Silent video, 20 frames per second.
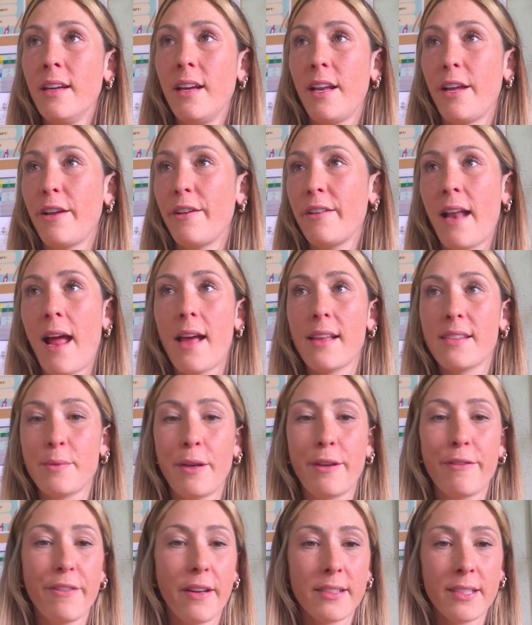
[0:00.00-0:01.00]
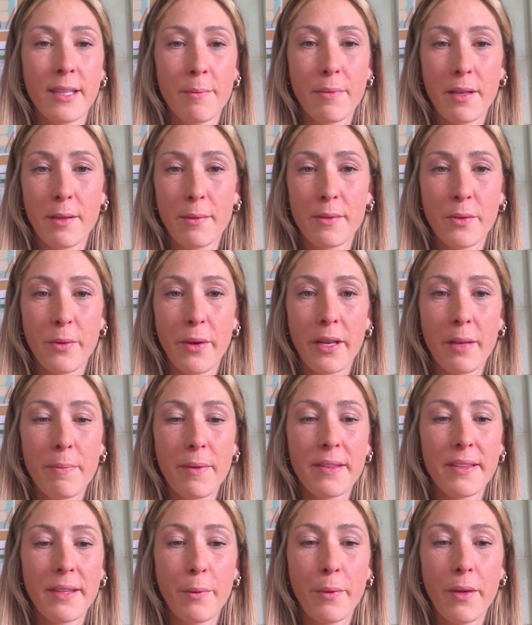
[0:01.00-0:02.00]
last week, for example, it was quite
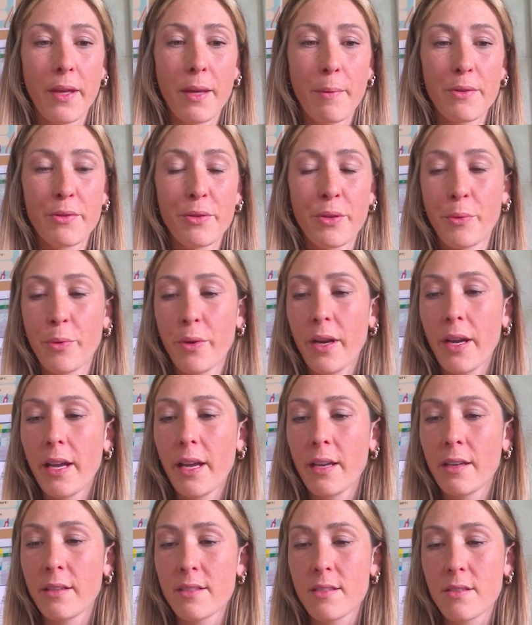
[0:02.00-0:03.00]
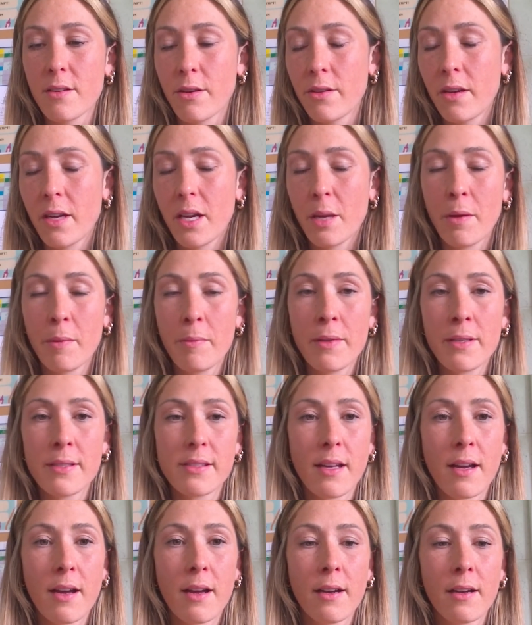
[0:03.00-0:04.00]
a busy week between work and other
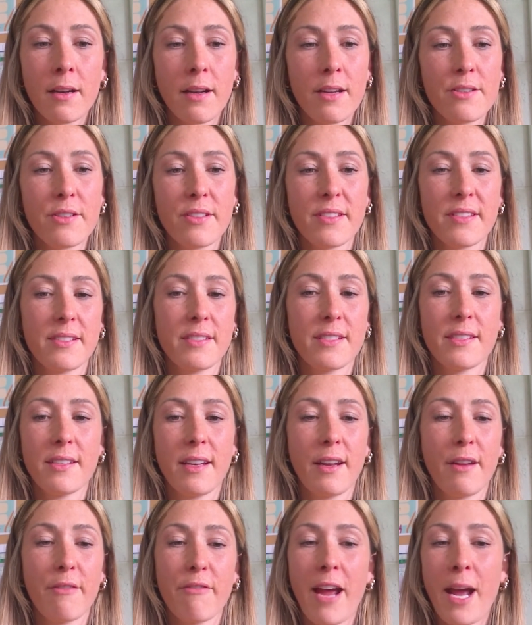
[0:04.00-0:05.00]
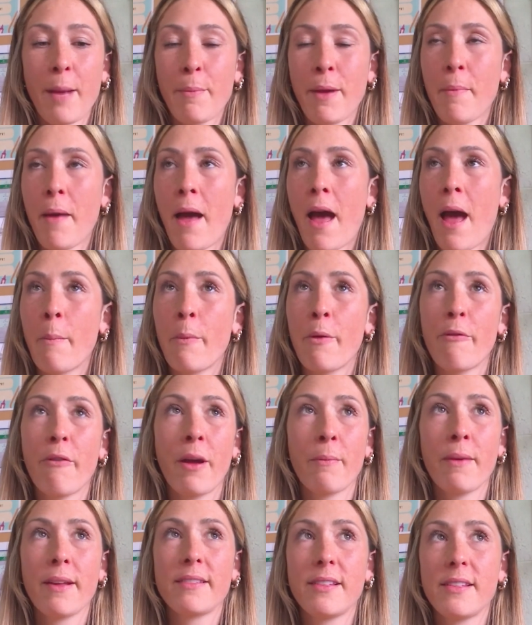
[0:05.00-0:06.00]
commitments on. And I just rang my mom,
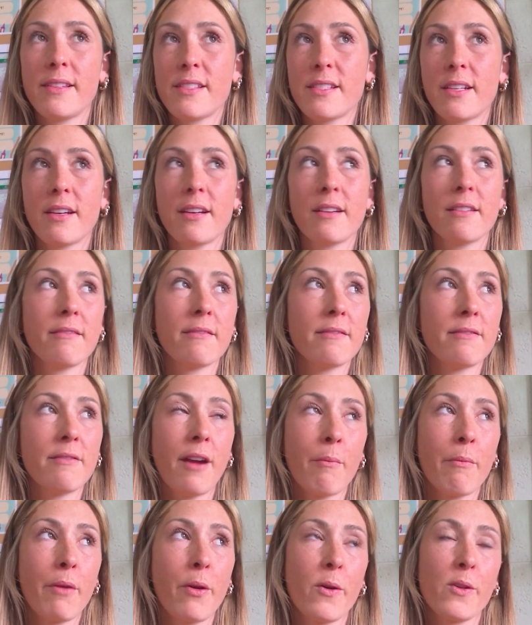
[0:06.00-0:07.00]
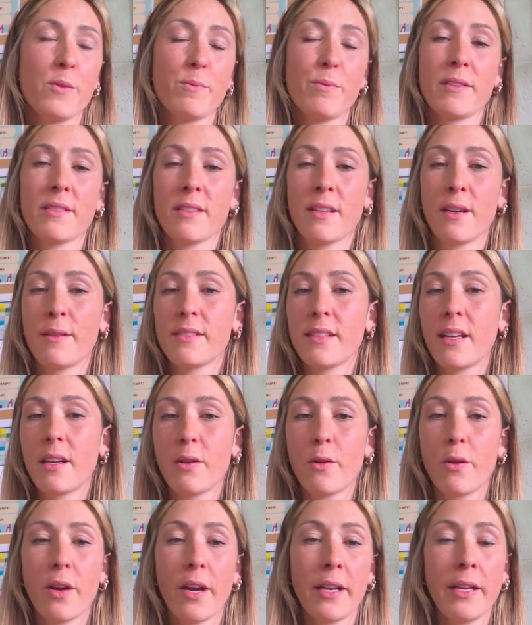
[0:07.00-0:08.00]
rang my sister, rang my husband. And I was
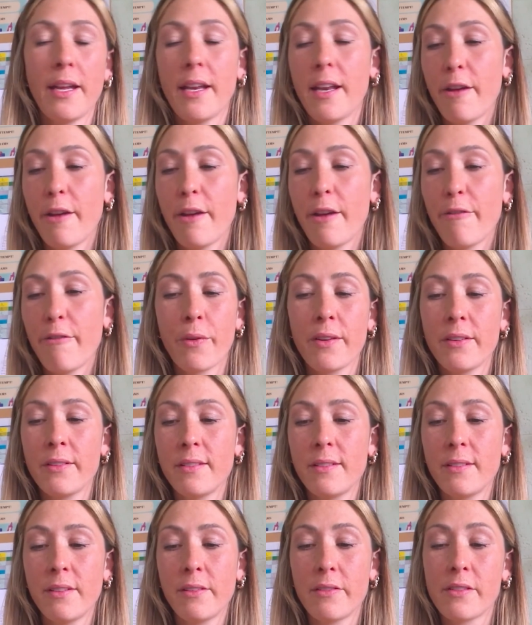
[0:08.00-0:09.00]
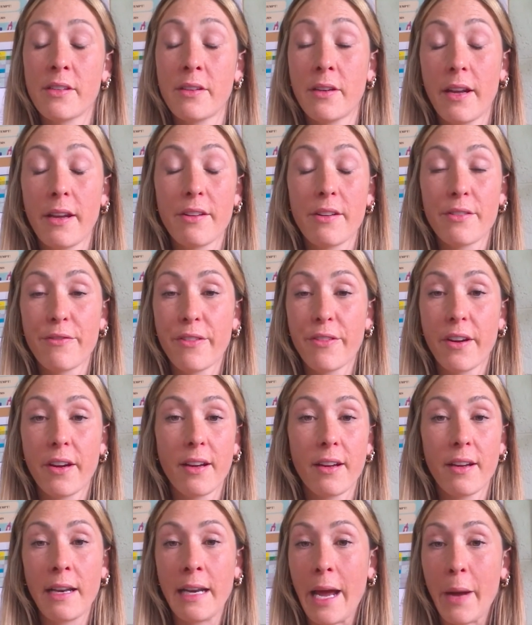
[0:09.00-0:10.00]
like, look, I need everyone tonight
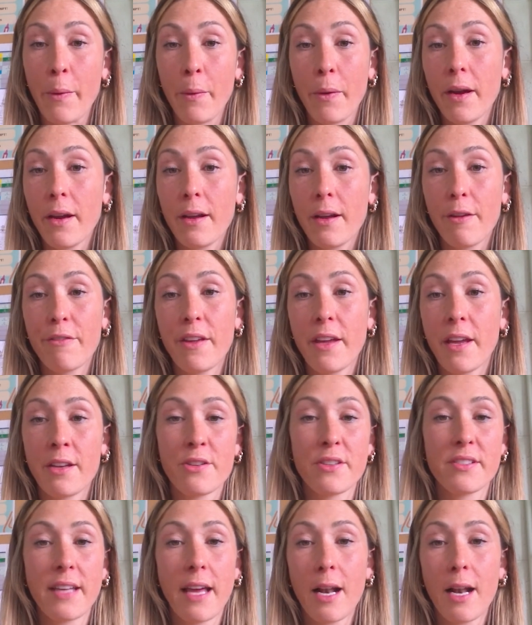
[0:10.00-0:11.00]
for an hour if you can just